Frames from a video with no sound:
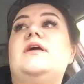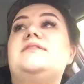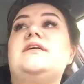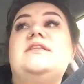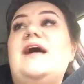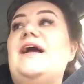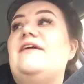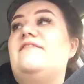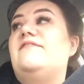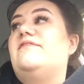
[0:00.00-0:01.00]
it's a
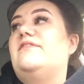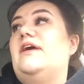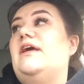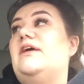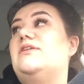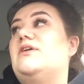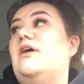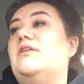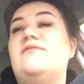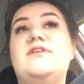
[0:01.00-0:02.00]
life and
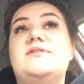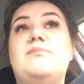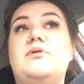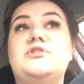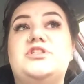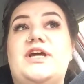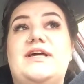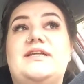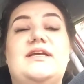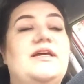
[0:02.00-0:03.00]
all of this
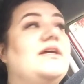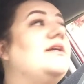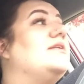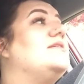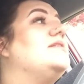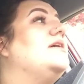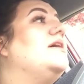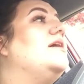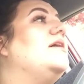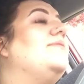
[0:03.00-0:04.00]
bullshit. And
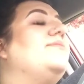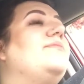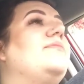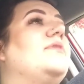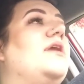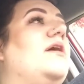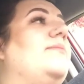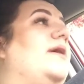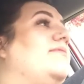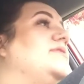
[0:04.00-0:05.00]

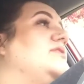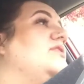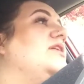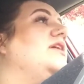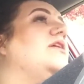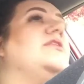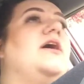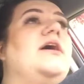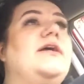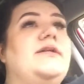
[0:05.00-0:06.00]
I was looking
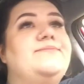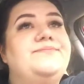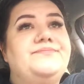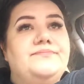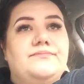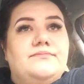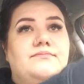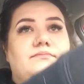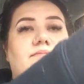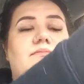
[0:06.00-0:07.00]
online
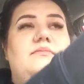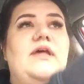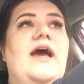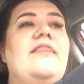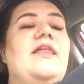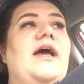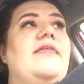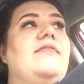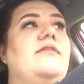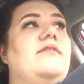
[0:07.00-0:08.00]
at
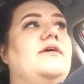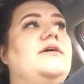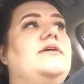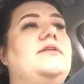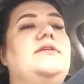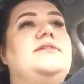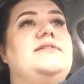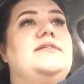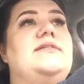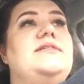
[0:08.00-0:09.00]
the
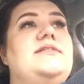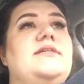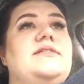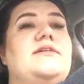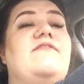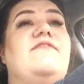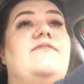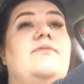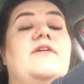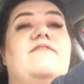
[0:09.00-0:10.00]
statistics
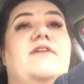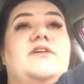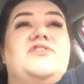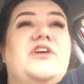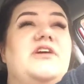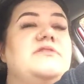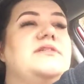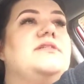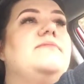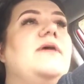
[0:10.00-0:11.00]
of the foster care
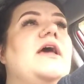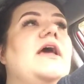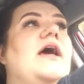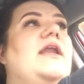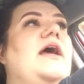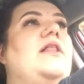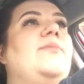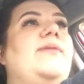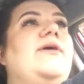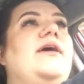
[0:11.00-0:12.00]
system in
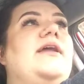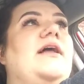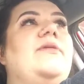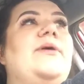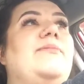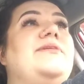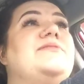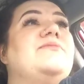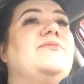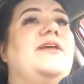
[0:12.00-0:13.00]
Alabama, and Alabama
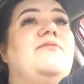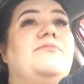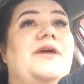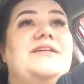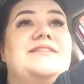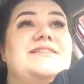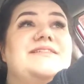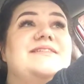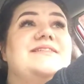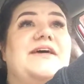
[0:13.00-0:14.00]
is ranked
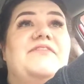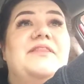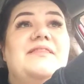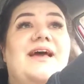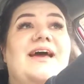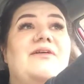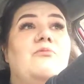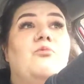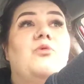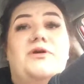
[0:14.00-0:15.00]
7th at the
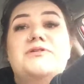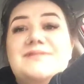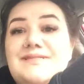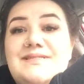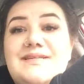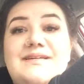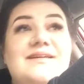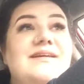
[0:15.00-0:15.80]
worst